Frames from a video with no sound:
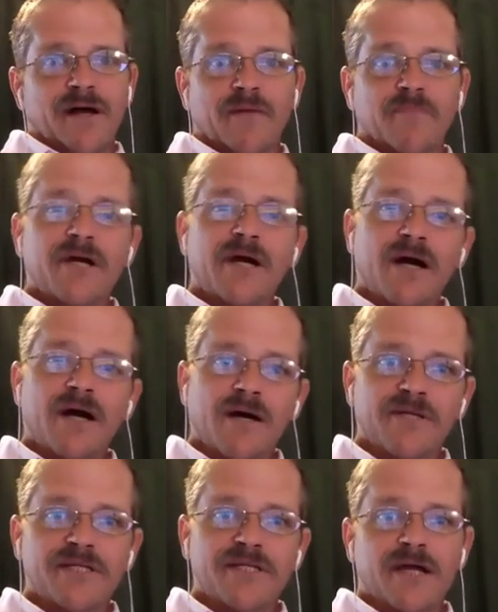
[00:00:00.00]

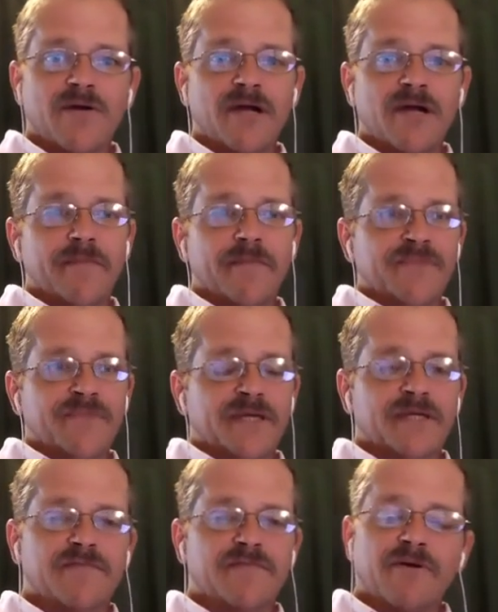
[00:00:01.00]
commentary.
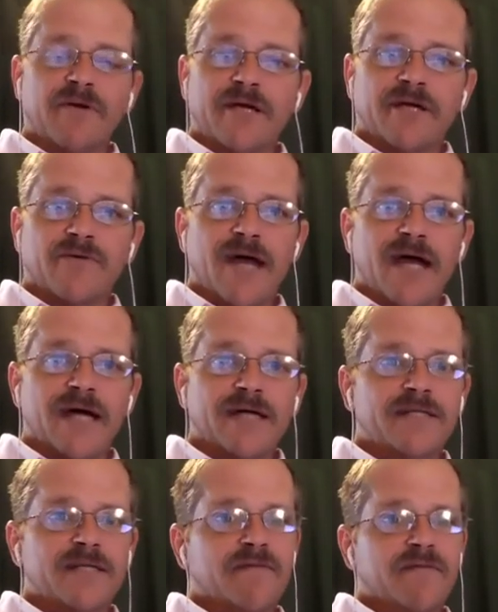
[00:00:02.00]
It's very
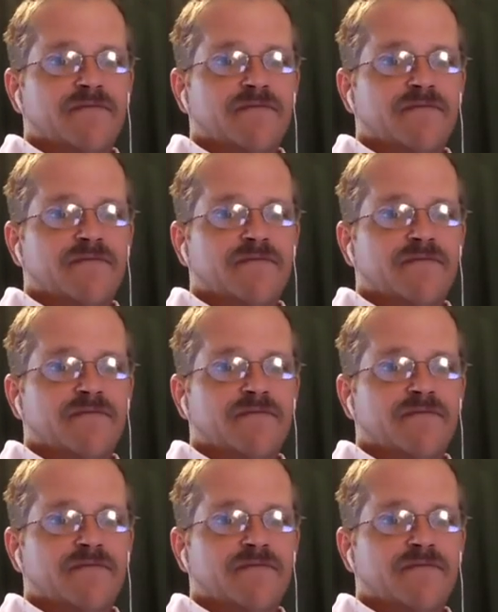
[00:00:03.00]
interactive.